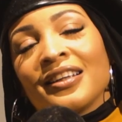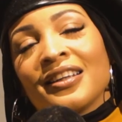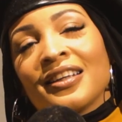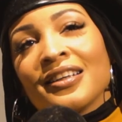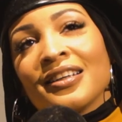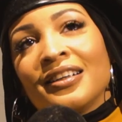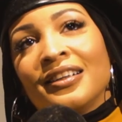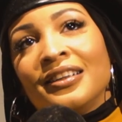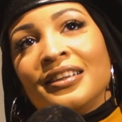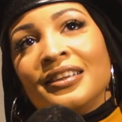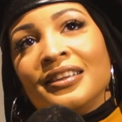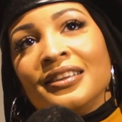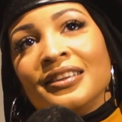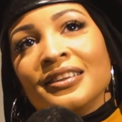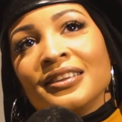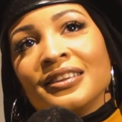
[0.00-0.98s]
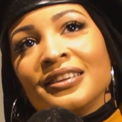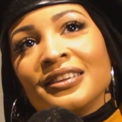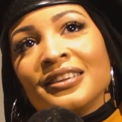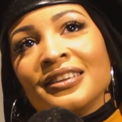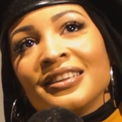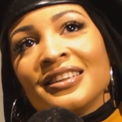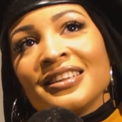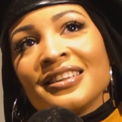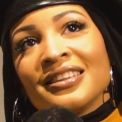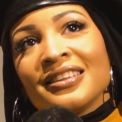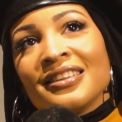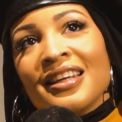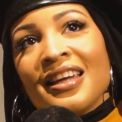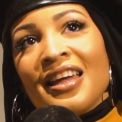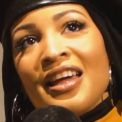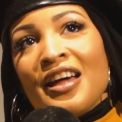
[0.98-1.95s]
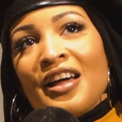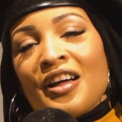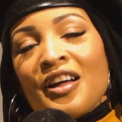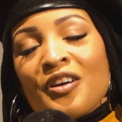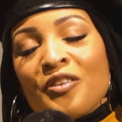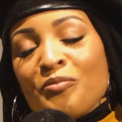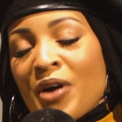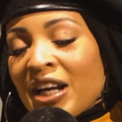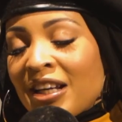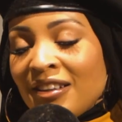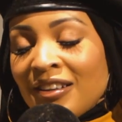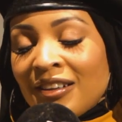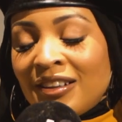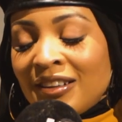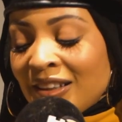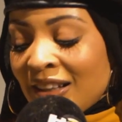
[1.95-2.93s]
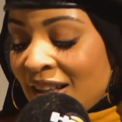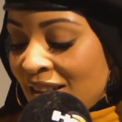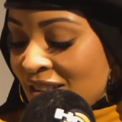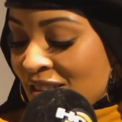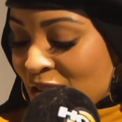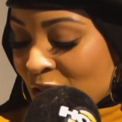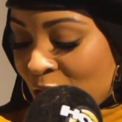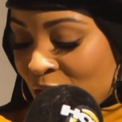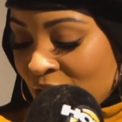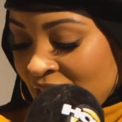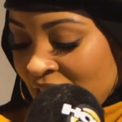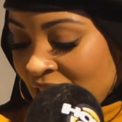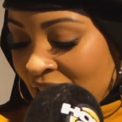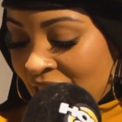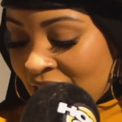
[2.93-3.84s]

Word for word: the, uh, just Mike Young and Zody. I